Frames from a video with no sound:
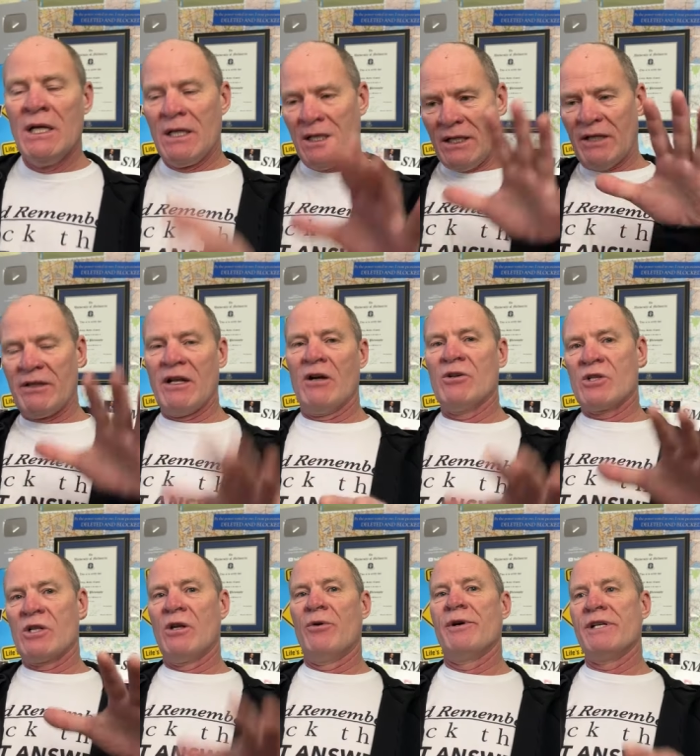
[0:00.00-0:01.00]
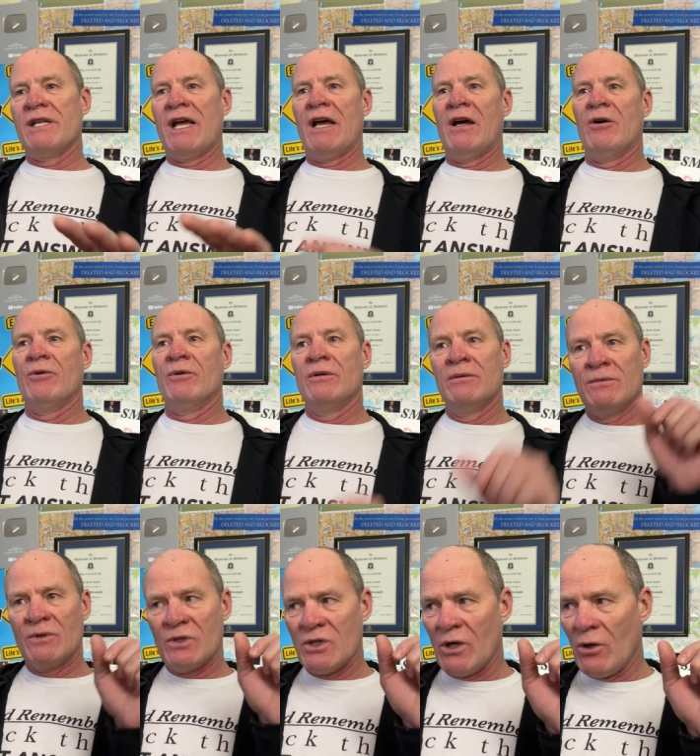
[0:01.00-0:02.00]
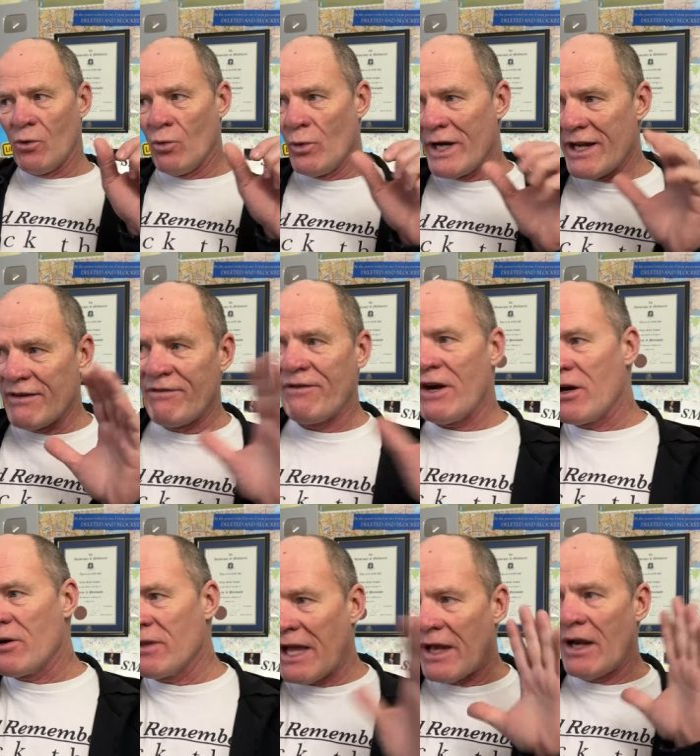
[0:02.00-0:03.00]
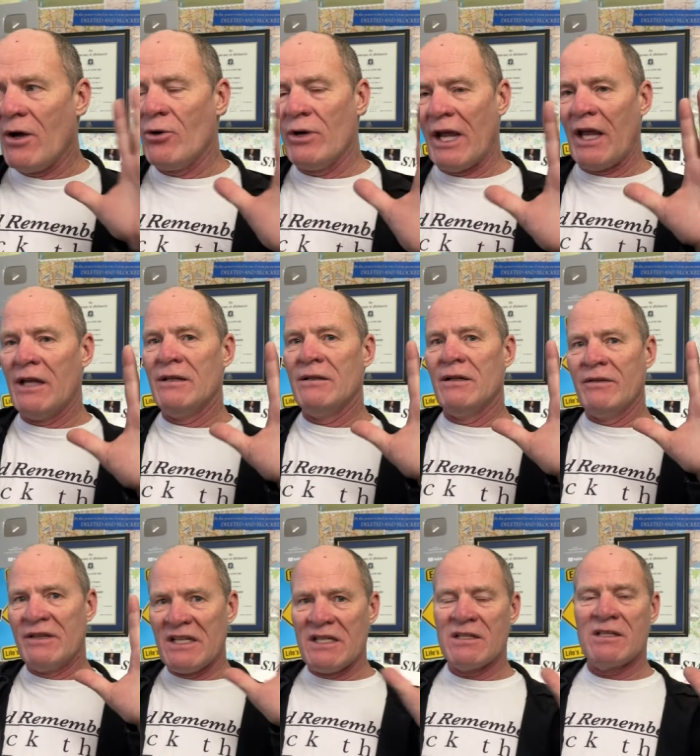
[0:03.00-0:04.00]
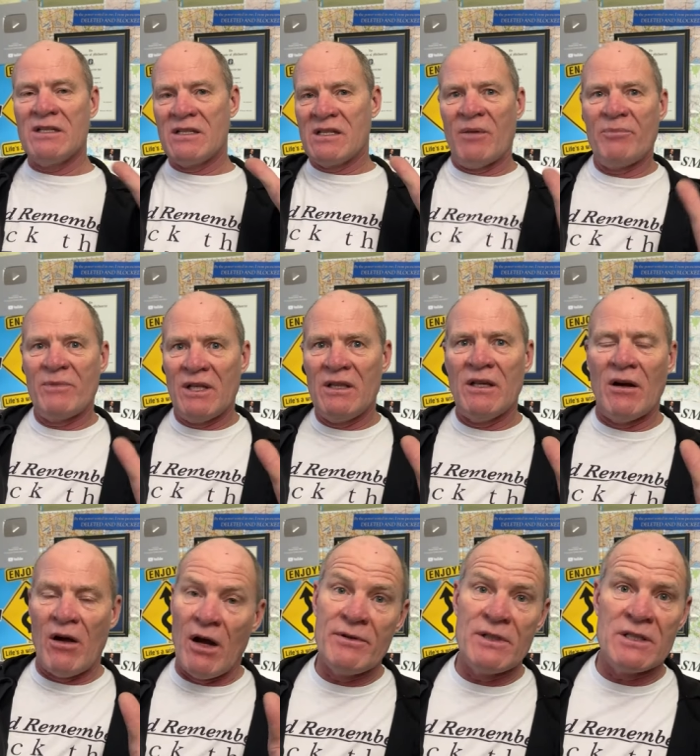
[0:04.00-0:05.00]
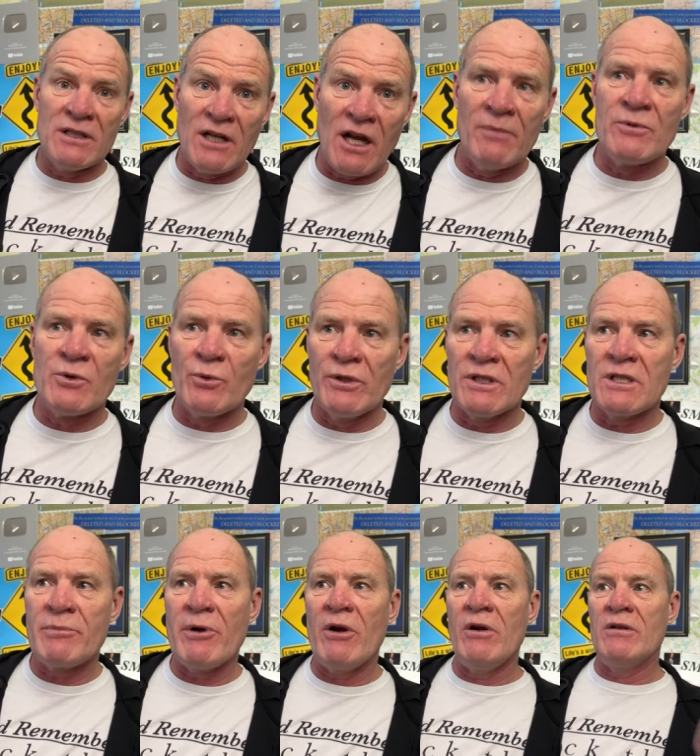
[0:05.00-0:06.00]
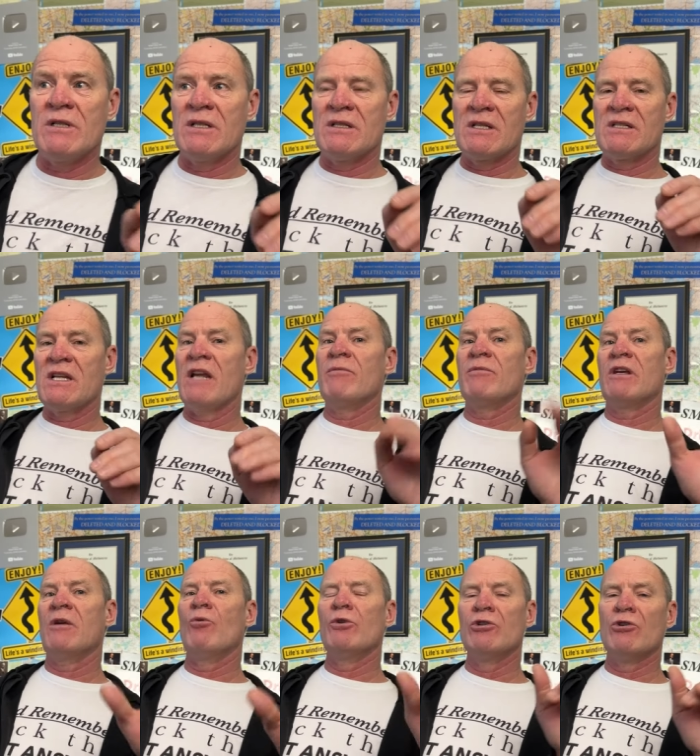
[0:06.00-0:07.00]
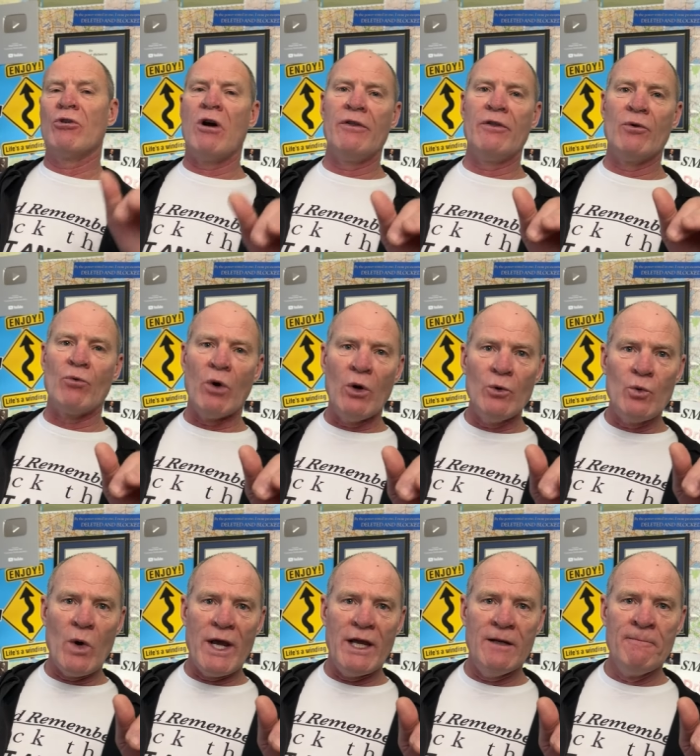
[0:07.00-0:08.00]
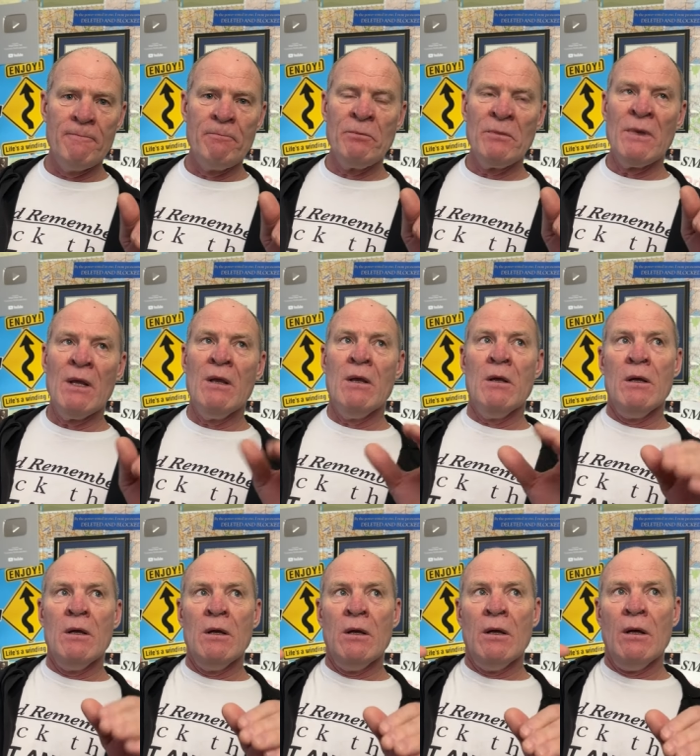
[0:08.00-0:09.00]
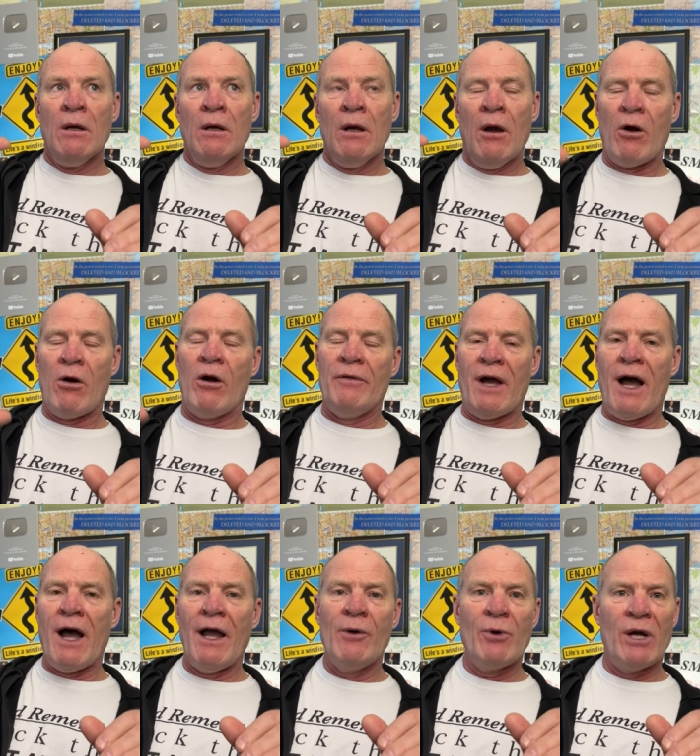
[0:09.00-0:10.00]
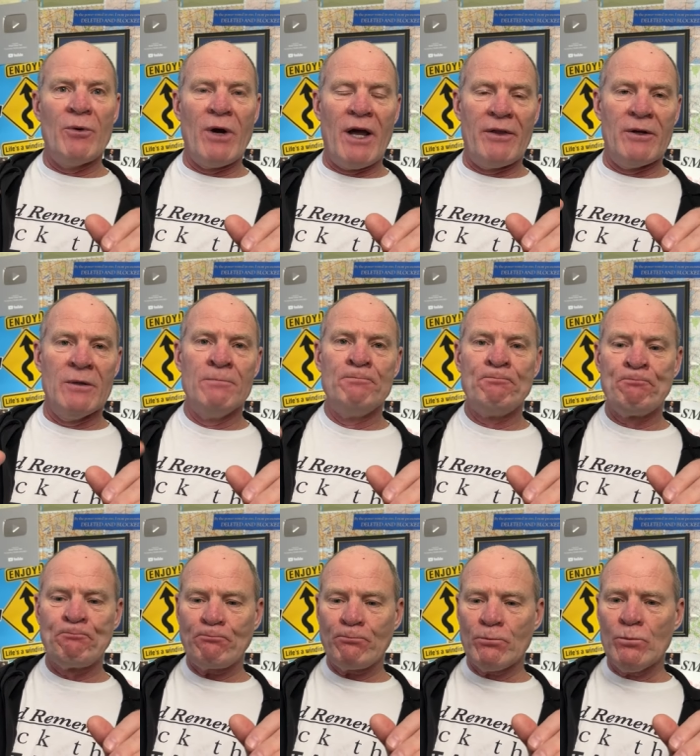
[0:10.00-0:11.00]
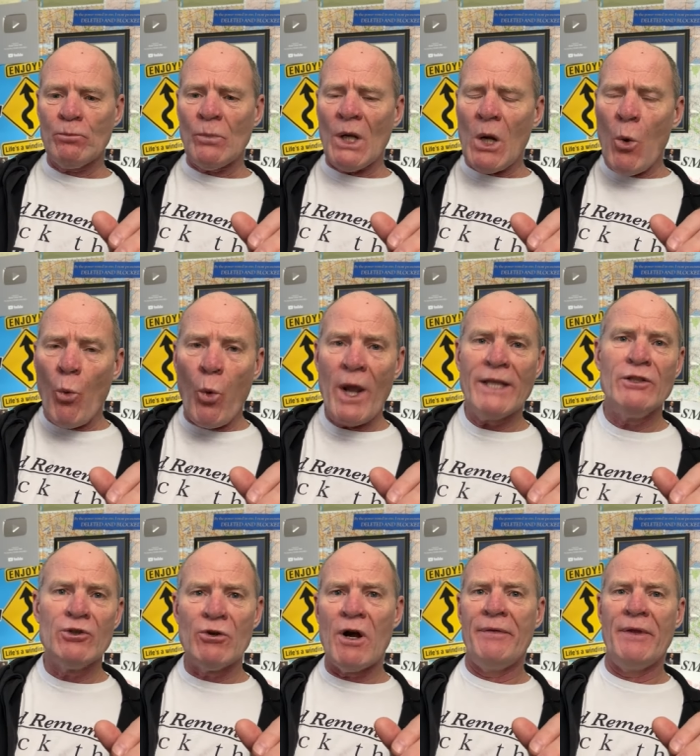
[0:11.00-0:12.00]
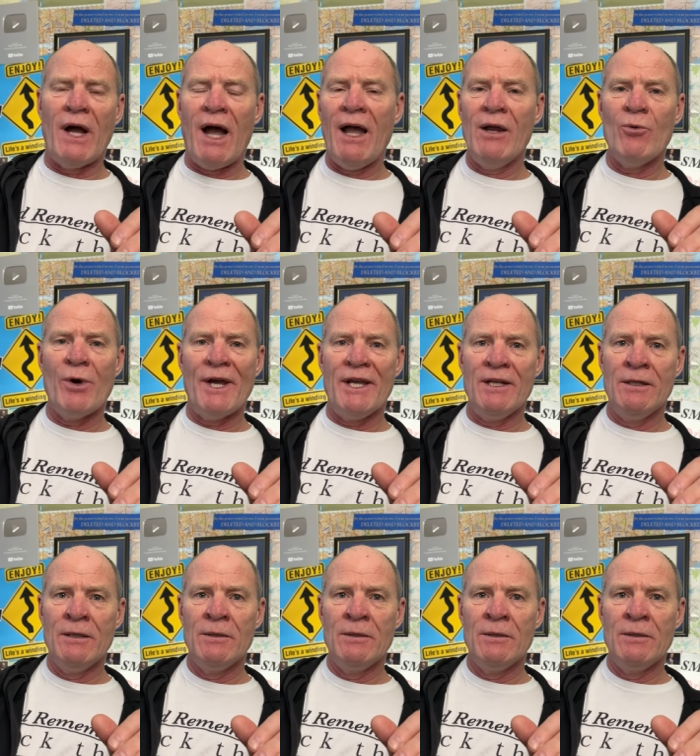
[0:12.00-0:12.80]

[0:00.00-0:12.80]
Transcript: that they're slowing down so we can figure that out. And this is something that obviously comes with experience. It's the same thing when you're on the roadway or on the highway, rather. When you're on the highway,